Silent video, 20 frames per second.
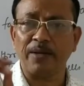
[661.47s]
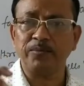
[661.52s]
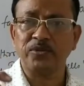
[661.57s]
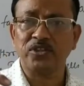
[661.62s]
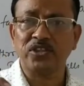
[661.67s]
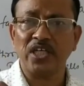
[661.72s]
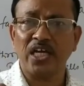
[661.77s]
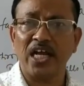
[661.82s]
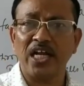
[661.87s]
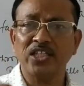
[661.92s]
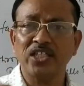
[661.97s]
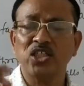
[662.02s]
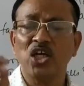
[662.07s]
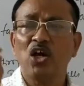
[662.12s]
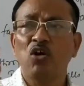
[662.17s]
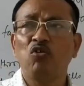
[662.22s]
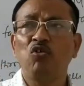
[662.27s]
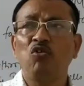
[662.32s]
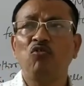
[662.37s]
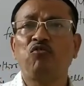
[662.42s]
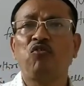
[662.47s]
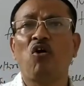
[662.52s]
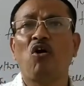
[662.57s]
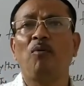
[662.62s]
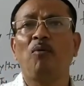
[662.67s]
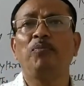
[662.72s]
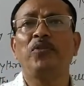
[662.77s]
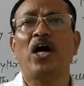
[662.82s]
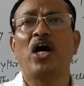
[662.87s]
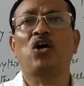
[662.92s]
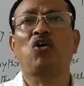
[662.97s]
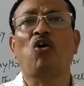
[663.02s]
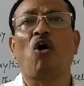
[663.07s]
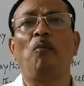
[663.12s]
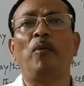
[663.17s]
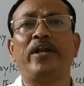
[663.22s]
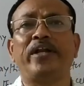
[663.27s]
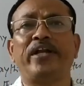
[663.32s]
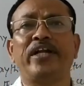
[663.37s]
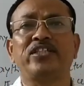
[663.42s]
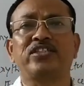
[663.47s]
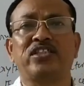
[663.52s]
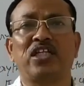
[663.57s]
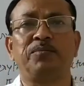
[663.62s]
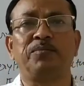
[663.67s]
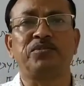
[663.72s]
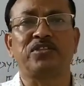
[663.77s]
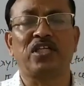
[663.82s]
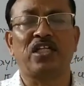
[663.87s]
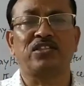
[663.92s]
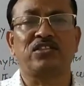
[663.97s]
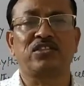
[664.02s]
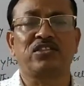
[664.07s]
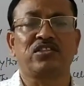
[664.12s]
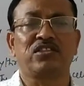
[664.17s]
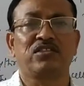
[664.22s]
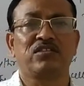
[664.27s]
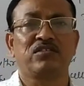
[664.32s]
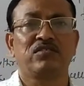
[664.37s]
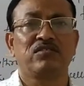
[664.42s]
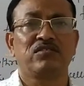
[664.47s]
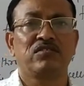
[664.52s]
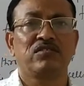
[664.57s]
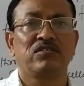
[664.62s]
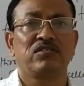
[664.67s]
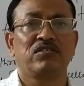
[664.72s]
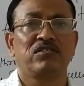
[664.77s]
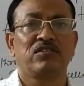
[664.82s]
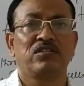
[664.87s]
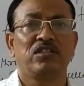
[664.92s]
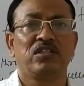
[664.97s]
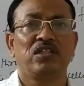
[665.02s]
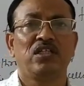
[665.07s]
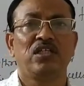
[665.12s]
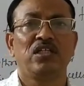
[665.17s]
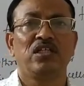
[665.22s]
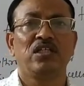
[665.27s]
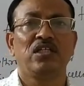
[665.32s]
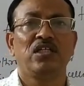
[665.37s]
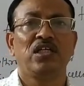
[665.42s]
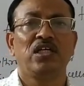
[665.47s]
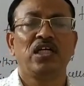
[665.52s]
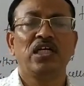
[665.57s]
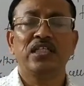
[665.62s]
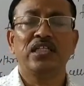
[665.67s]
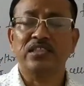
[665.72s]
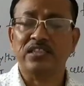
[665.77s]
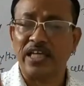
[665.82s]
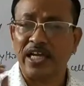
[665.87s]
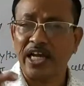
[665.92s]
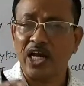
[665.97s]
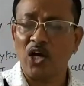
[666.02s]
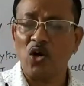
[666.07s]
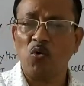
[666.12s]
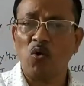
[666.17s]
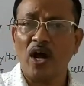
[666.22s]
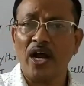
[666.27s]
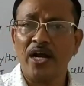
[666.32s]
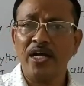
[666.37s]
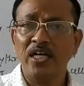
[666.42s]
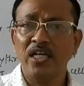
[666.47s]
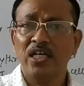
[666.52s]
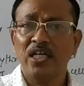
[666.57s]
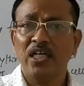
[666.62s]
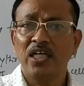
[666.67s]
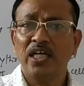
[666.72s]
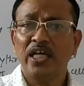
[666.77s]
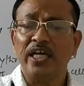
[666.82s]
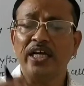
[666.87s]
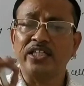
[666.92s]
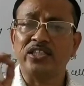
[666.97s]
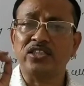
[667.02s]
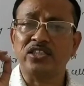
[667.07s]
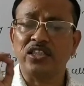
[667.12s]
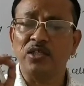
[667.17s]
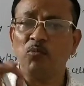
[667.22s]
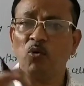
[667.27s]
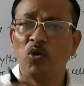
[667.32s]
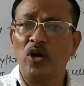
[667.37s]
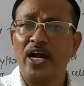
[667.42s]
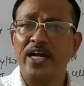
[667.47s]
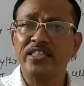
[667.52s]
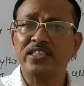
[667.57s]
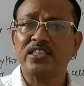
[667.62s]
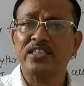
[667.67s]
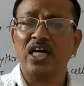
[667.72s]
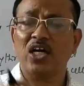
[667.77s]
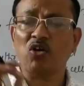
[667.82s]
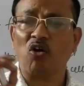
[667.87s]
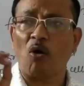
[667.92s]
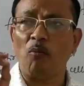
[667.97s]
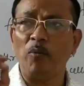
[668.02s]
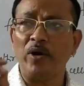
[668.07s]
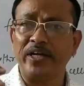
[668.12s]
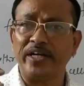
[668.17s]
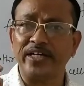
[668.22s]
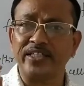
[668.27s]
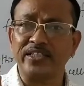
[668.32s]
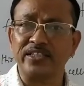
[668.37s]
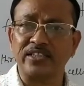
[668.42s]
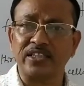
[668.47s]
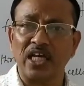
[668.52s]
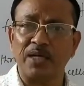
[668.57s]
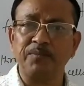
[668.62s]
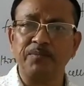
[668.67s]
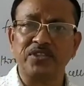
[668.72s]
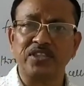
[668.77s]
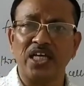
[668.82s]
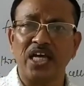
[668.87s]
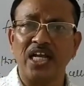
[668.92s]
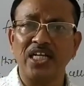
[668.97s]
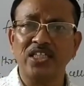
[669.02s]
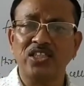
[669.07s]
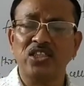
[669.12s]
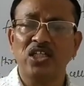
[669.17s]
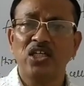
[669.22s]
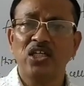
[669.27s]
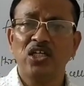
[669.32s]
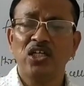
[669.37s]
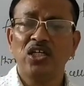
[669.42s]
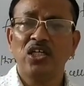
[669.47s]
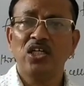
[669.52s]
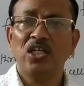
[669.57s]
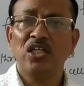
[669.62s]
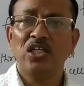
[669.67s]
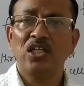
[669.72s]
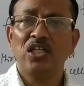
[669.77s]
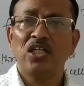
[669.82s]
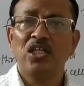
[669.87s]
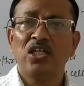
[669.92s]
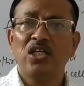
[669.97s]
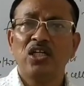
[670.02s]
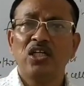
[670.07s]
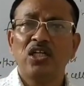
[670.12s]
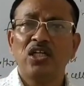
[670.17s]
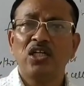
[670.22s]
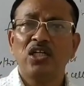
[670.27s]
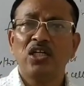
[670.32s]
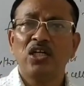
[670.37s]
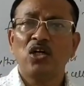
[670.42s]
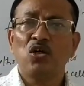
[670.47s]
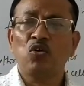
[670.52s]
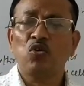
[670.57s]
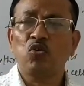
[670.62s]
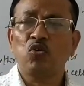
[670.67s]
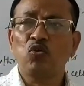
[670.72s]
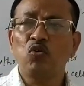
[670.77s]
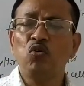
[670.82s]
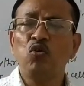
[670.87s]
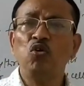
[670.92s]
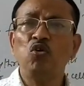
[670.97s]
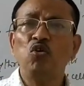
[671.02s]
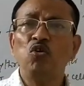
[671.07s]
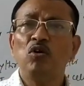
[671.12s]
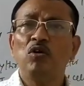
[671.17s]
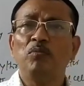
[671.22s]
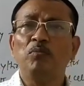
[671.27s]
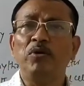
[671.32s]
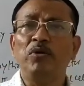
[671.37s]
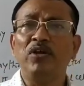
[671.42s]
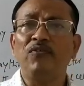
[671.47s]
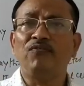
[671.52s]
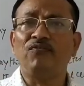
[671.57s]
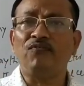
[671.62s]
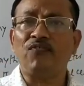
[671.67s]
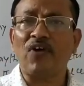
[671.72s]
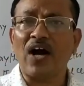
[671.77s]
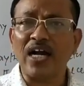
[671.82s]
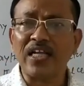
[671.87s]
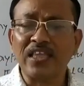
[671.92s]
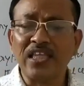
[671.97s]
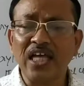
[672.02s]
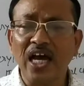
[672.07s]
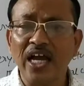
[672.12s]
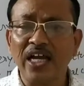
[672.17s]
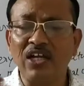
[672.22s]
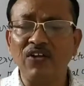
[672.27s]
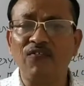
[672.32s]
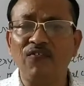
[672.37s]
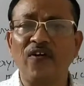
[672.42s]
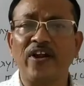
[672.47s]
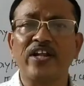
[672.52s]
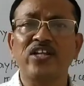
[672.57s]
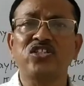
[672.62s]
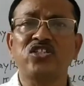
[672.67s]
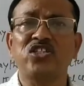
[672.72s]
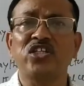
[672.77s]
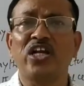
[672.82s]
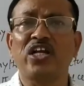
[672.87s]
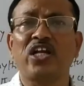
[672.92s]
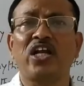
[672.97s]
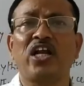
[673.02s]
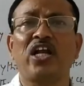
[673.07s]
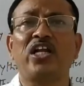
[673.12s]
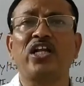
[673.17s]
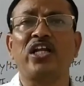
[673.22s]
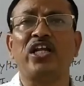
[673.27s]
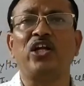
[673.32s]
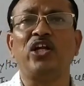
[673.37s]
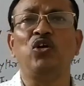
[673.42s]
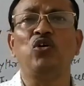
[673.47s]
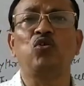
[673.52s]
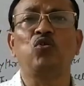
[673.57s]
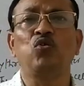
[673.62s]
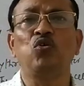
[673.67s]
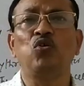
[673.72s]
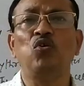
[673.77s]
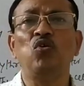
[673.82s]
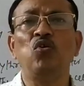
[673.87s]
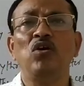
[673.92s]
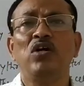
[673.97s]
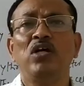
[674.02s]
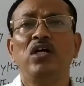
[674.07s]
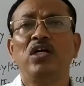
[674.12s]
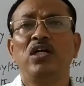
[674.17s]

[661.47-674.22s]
cells to form the committed stem cells. Second one, it stimulates the committed stem cells to be further differentiated into